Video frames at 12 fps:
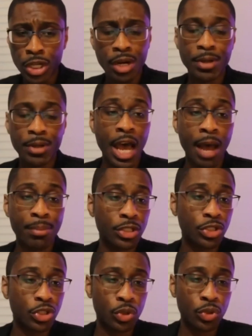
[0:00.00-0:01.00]
She ended up
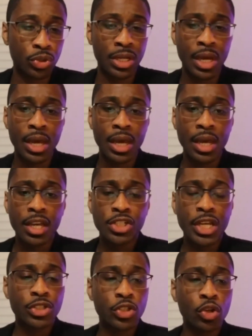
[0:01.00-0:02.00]
adopting children.
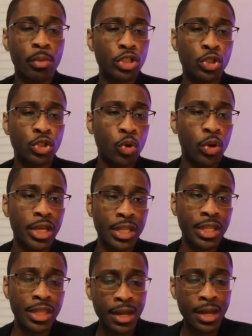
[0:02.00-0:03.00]
She had so much
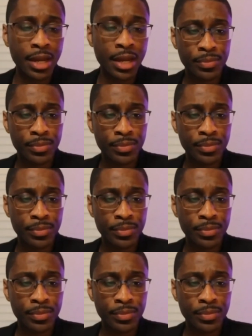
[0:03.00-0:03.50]
joy in that